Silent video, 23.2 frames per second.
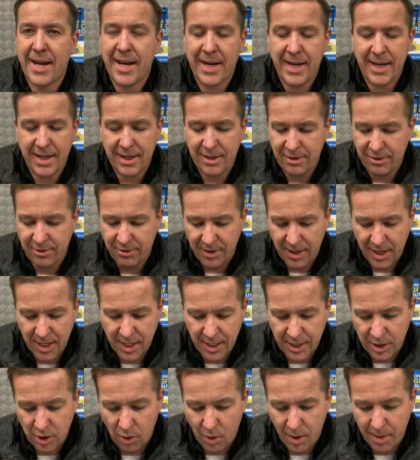and it is a
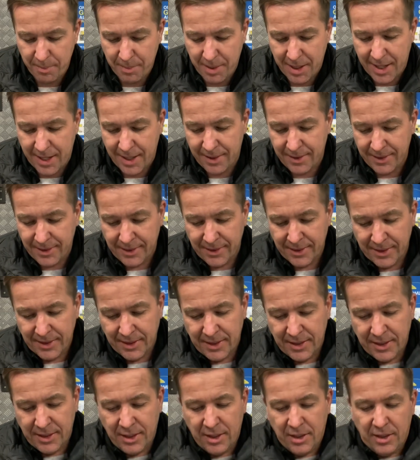nightmare.
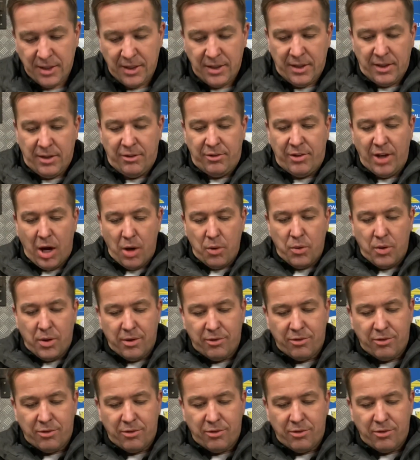So